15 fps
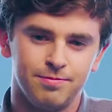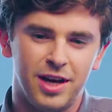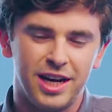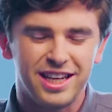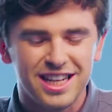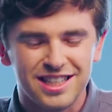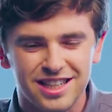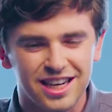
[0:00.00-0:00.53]
I
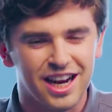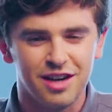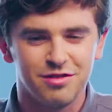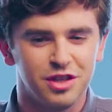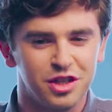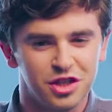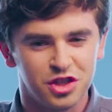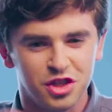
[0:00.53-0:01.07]
guess, in
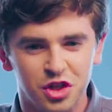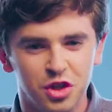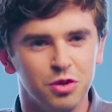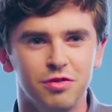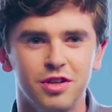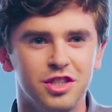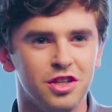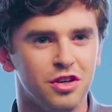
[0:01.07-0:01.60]
having a
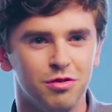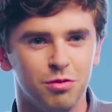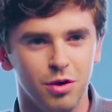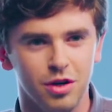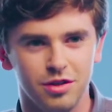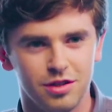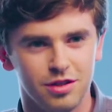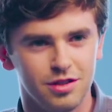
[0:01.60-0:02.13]
skewed vision of
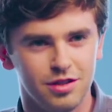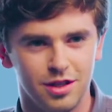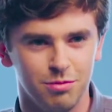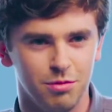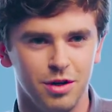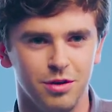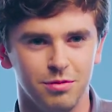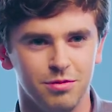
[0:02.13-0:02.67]
what
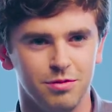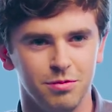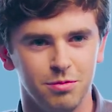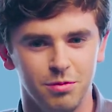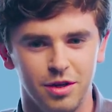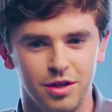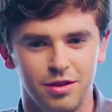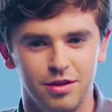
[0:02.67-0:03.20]
someone
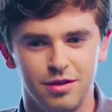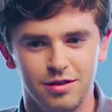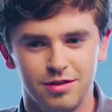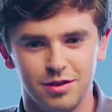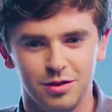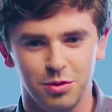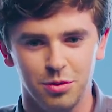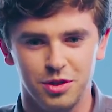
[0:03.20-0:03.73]
with
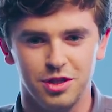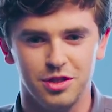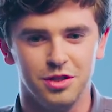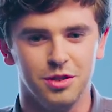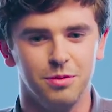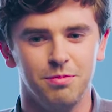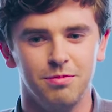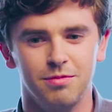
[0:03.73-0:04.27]

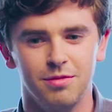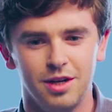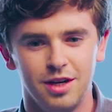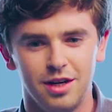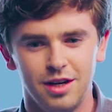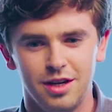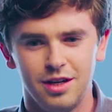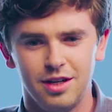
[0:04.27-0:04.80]
autism
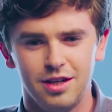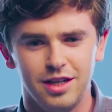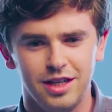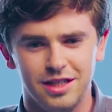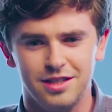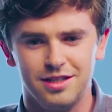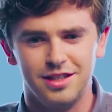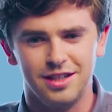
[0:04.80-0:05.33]

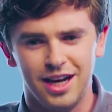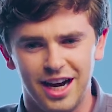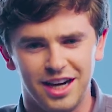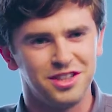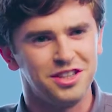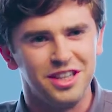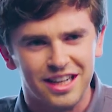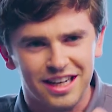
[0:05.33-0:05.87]
is
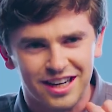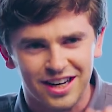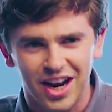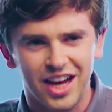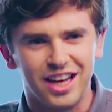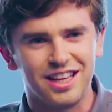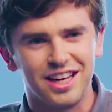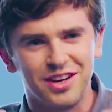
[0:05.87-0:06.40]
actually
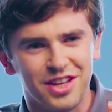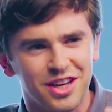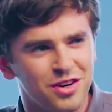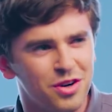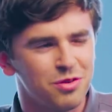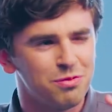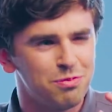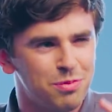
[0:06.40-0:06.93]
like. They're, they're
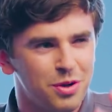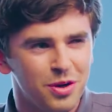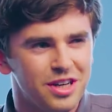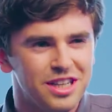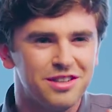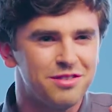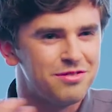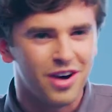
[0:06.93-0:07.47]
not
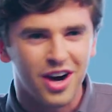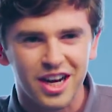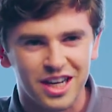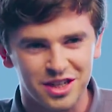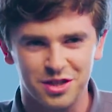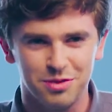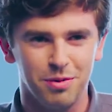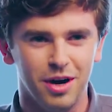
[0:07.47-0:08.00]
purely
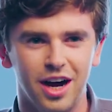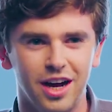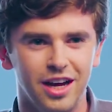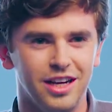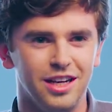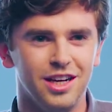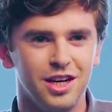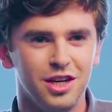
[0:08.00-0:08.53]
defined
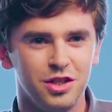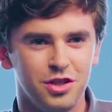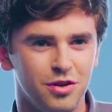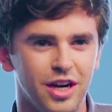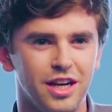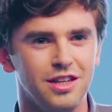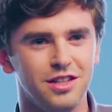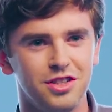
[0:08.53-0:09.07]
by
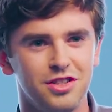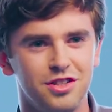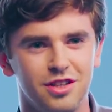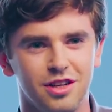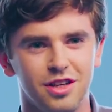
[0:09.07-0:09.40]
traits.